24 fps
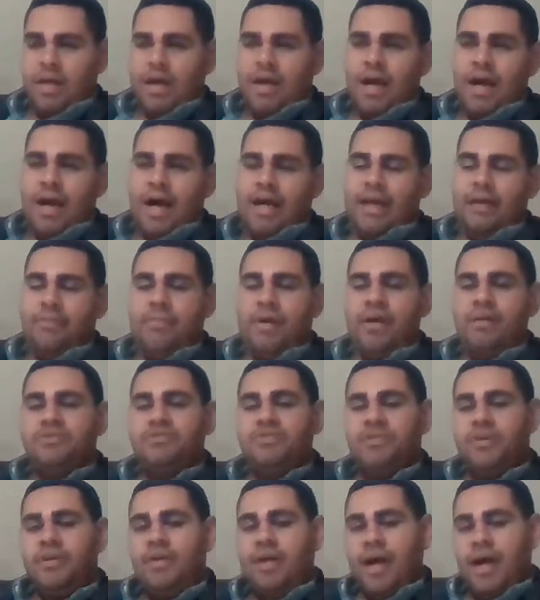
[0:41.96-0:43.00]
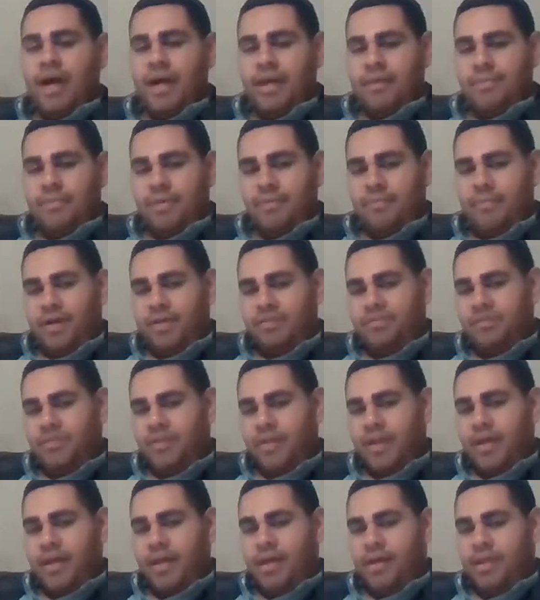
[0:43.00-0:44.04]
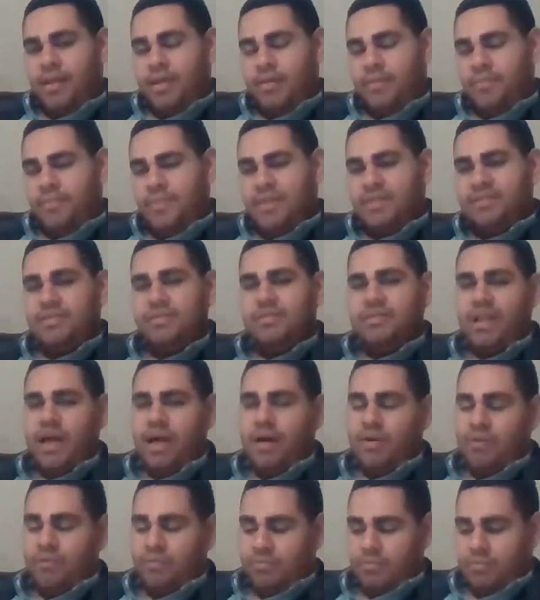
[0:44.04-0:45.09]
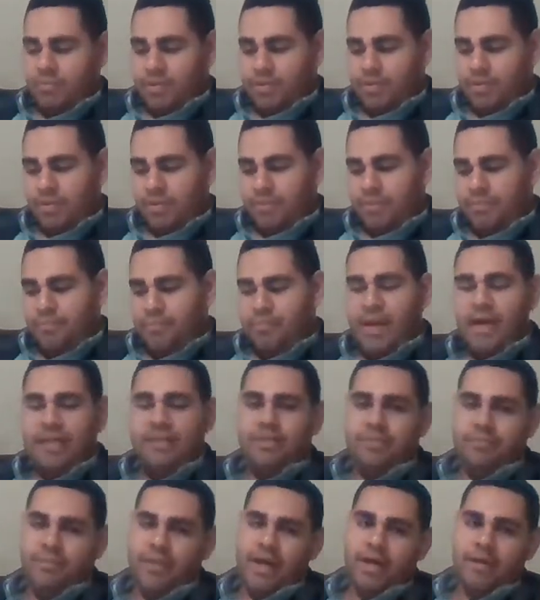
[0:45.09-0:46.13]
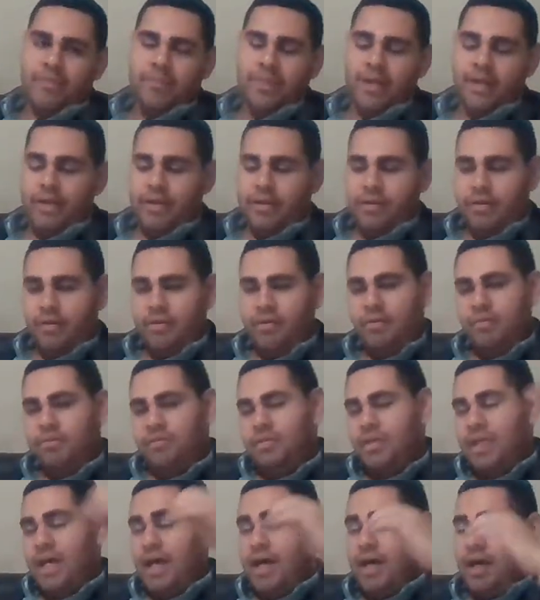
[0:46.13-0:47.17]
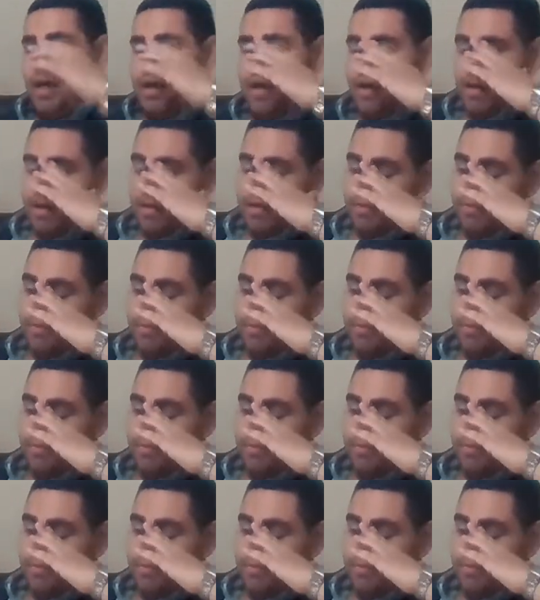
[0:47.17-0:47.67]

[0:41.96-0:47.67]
I am a master in business law, but in my opinion, the